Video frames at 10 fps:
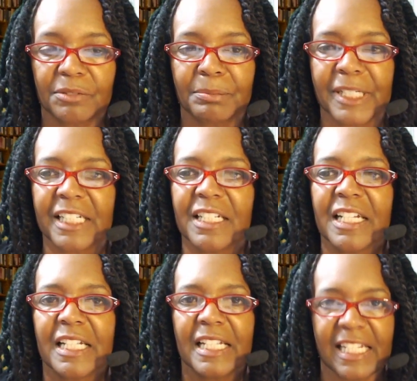But
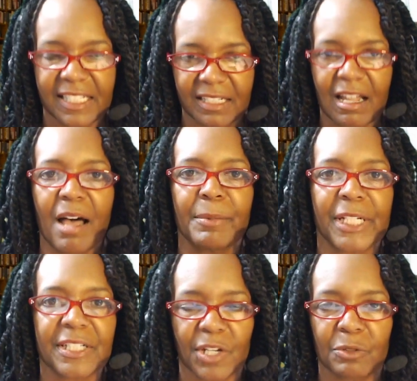it's
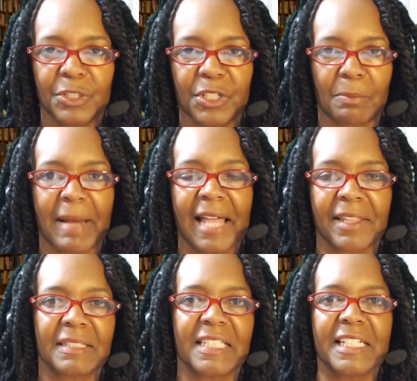coming. So you know, by
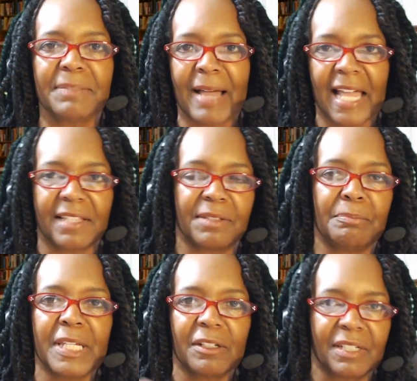at least by the
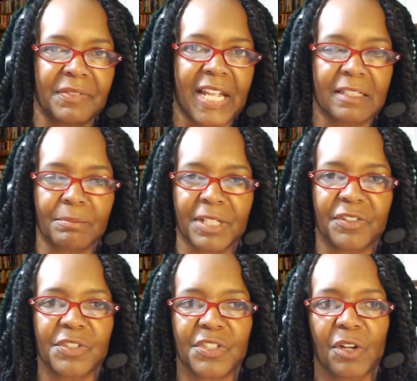middle of next month
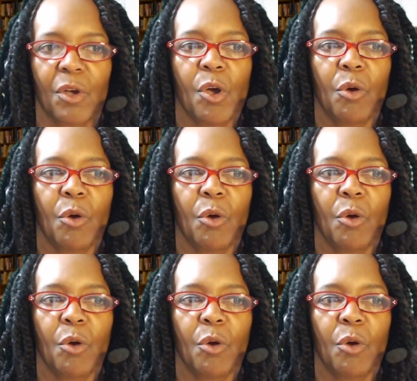or so,